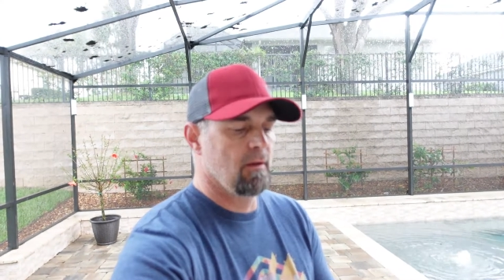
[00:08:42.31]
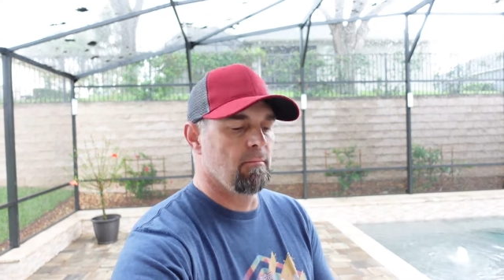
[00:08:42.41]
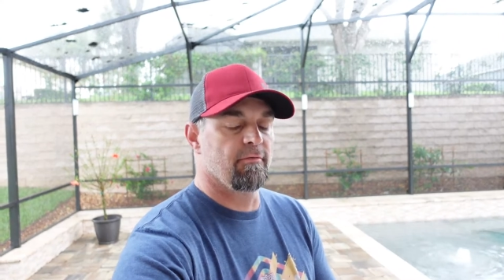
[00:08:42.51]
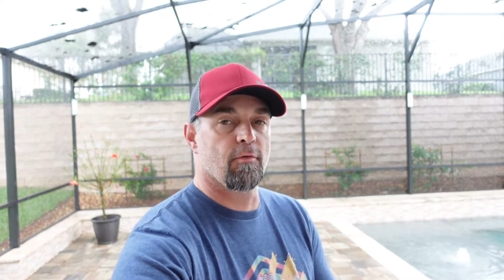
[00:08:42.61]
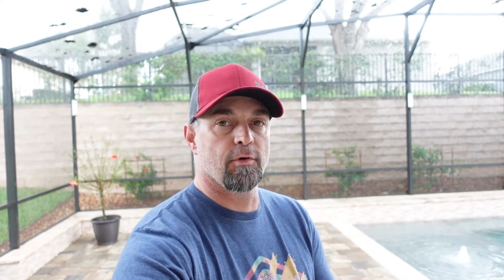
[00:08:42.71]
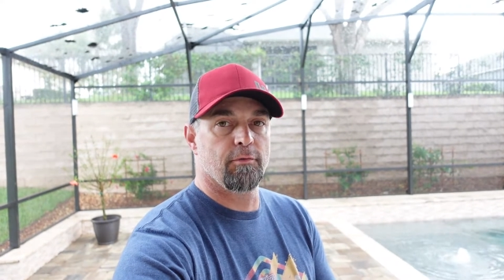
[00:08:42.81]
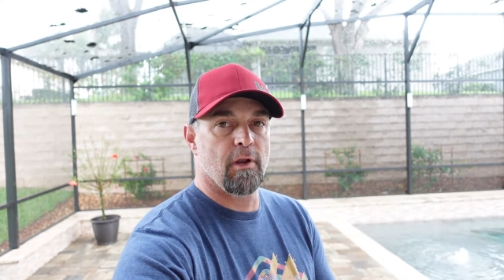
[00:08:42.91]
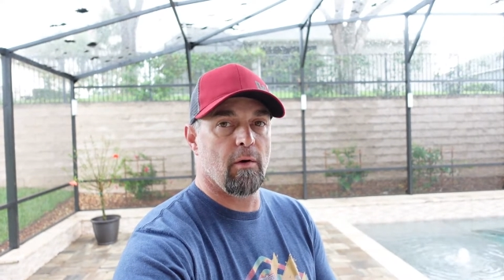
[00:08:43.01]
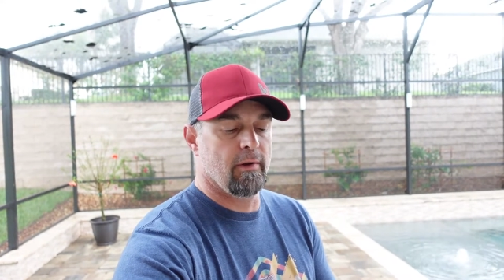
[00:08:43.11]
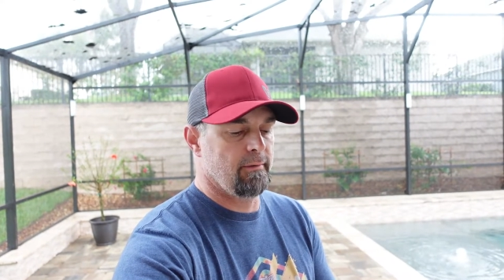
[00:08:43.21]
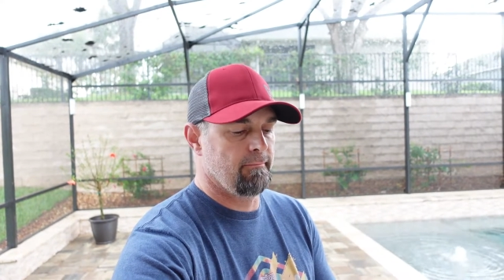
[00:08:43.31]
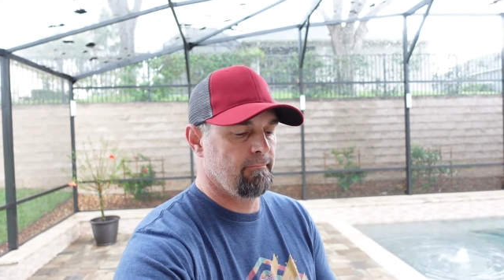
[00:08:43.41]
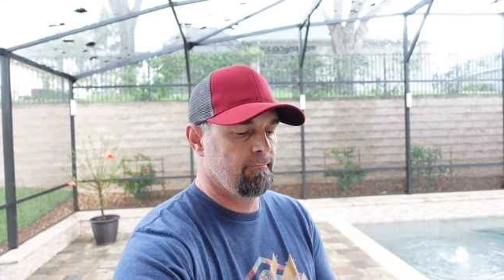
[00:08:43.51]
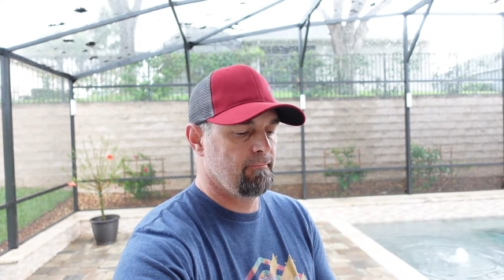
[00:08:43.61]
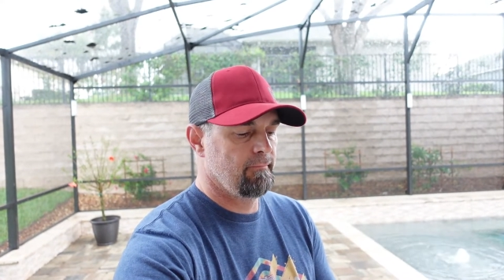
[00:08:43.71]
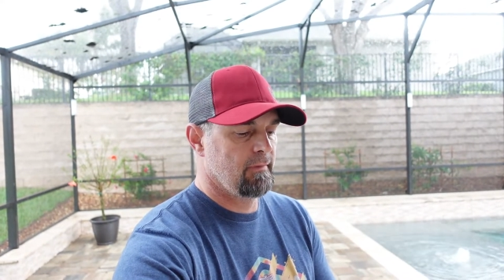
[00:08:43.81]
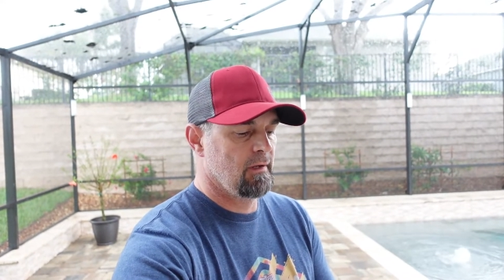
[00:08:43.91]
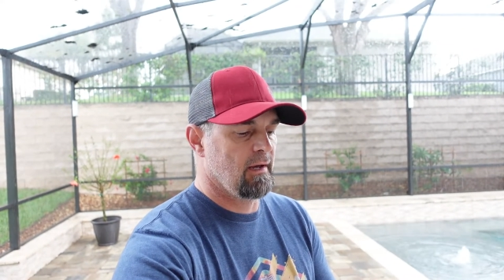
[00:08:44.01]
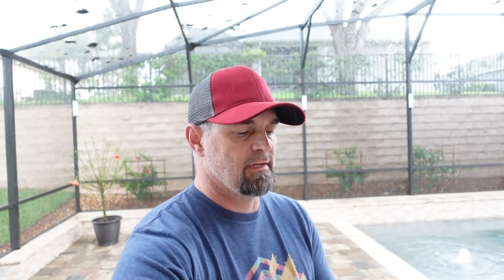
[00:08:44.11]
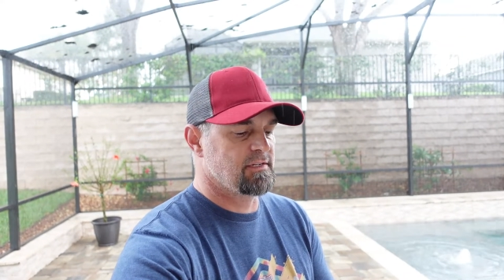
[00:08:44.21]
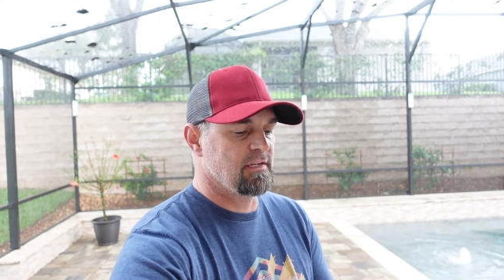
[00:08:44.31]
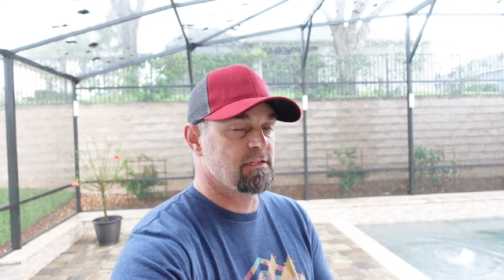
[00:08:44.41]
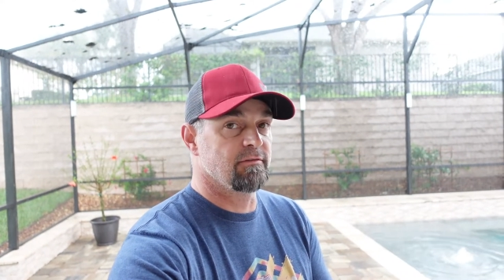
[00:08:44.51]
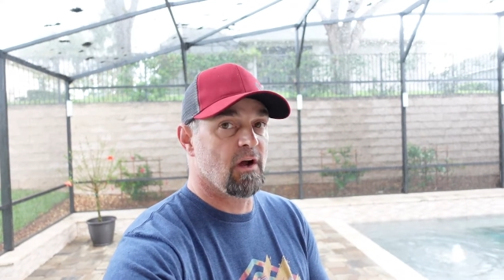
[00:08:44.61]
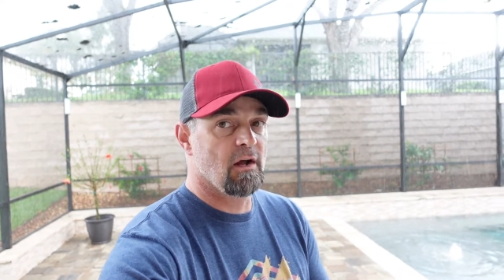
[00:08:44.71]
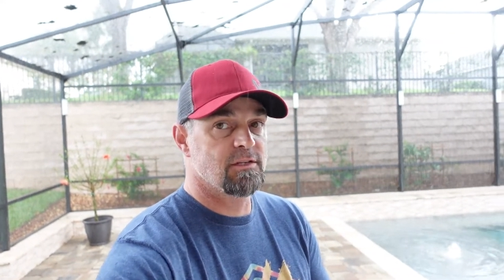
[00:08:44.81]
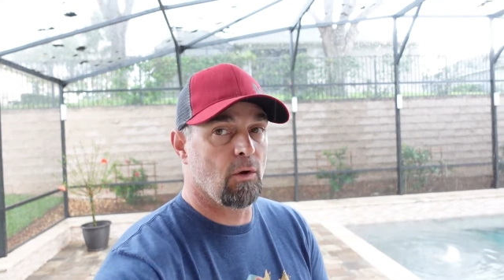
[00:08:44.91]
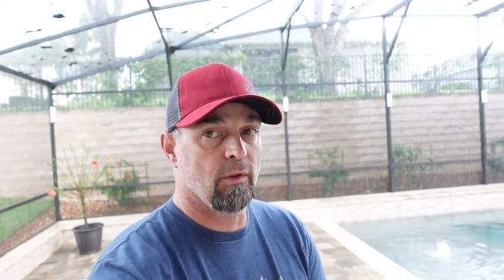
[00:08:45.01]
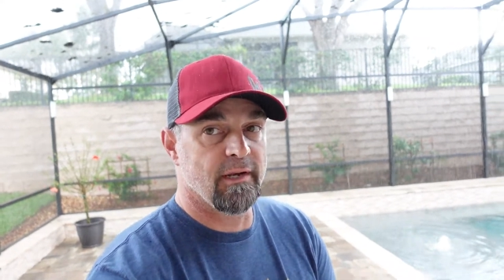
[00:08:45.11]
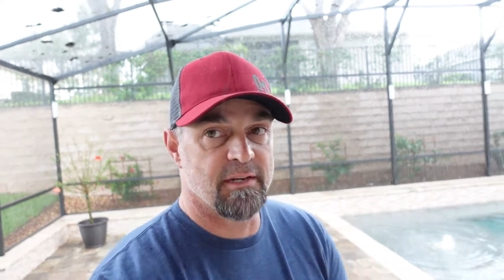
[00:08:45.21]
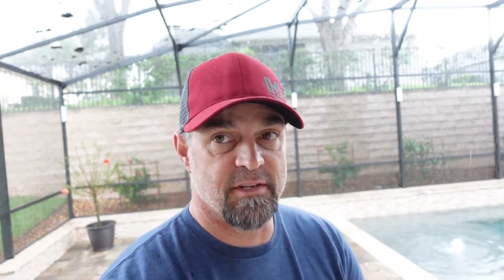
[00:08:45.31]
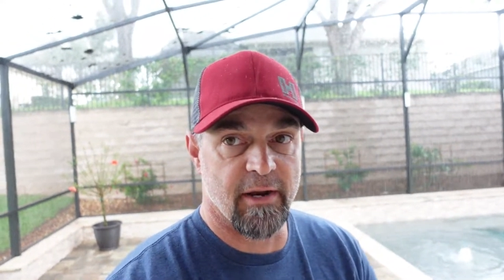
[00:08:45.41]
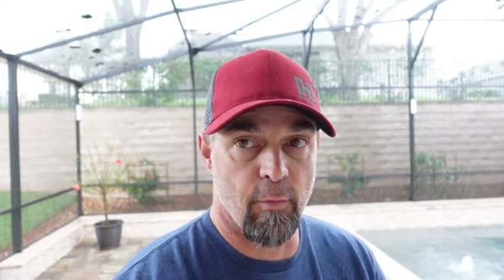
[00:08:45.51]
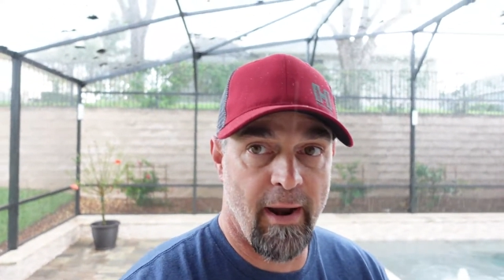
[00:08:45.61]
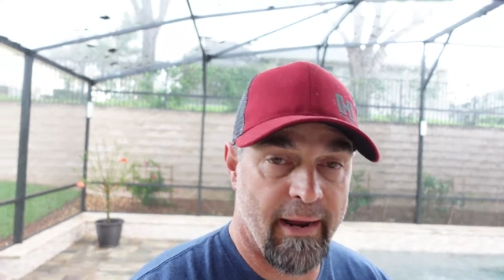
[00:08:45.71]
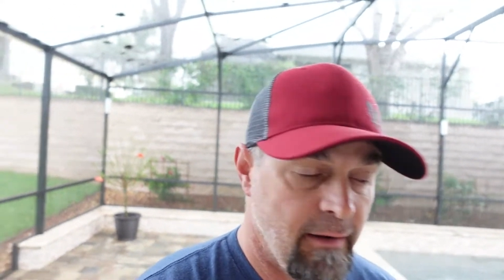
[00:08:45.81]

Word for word: Before you know it, a sense of God's holiness and reign